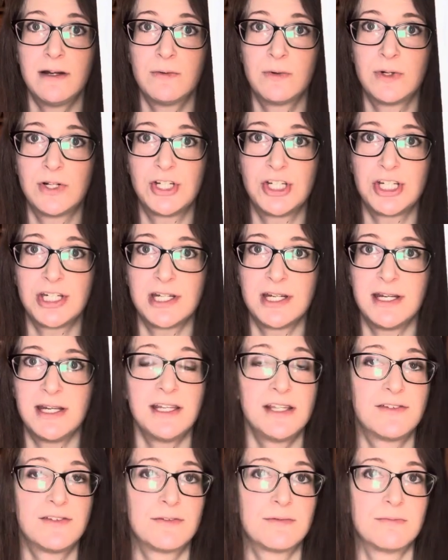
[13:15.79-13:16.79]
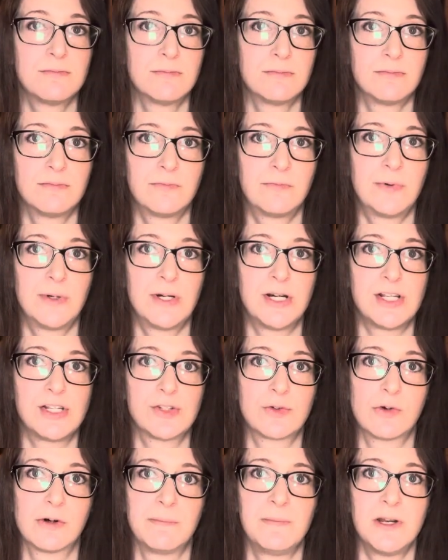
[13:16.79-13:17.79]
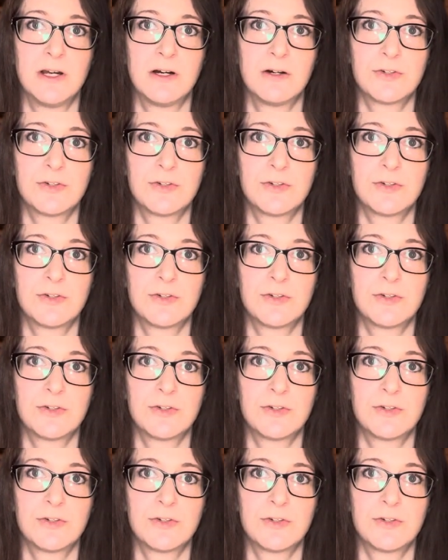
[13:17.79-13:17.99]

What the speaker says: which is pretty Scorpio.